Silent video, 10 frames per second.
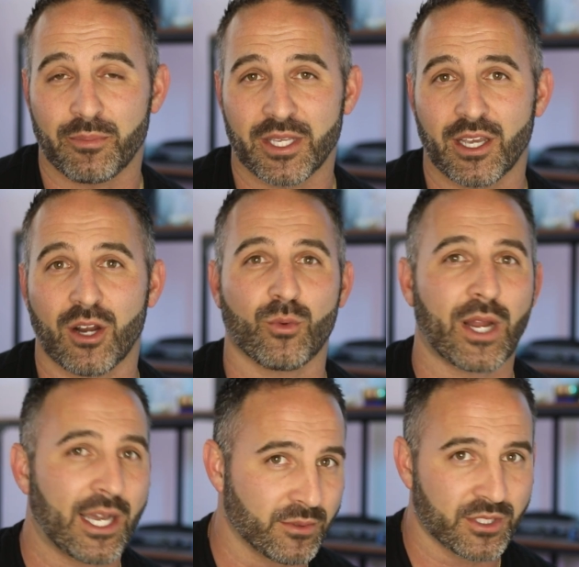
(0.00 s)
to be
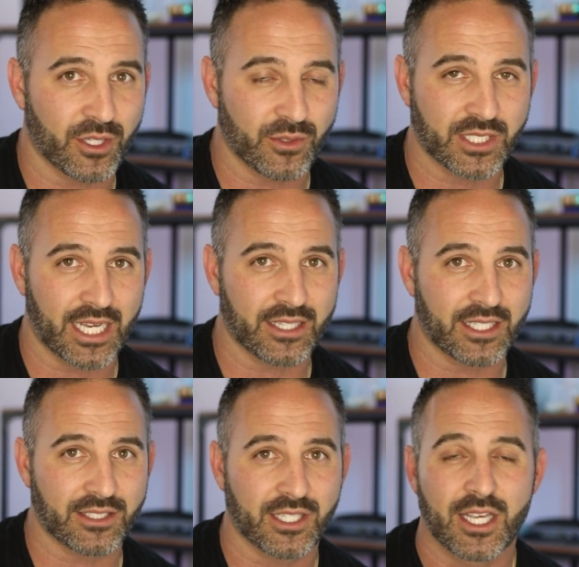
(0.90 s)
around those
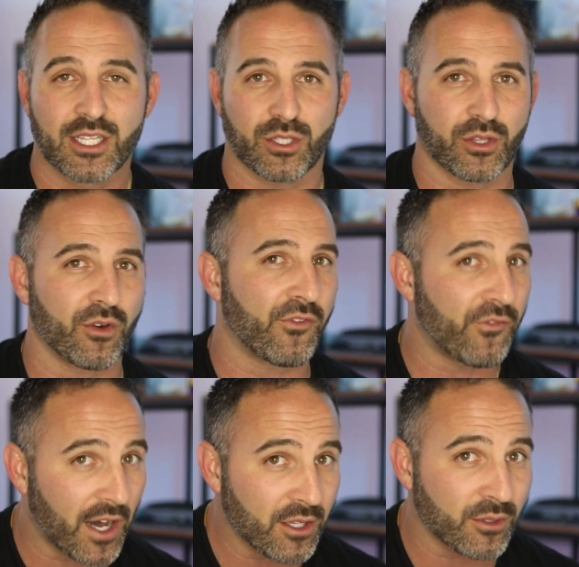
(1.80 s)
guidelines. So they'll
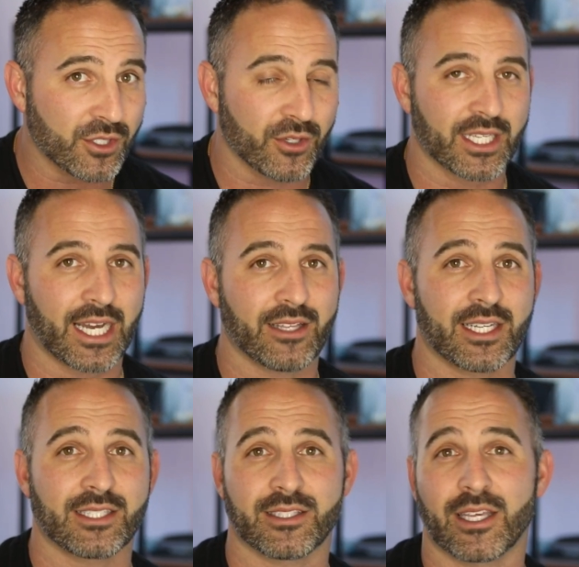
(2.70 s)
follow certain
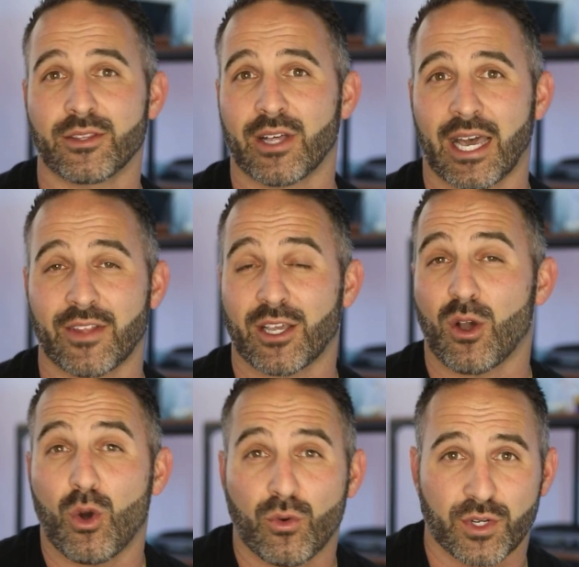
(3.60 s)
guidelines and then they'll have like
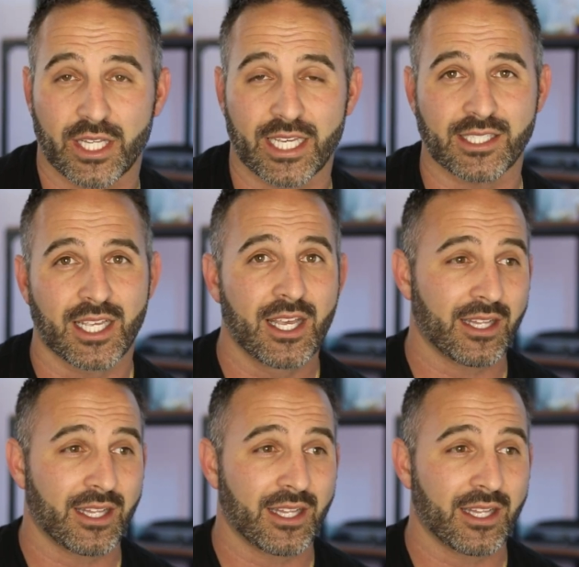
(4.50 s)
overlays.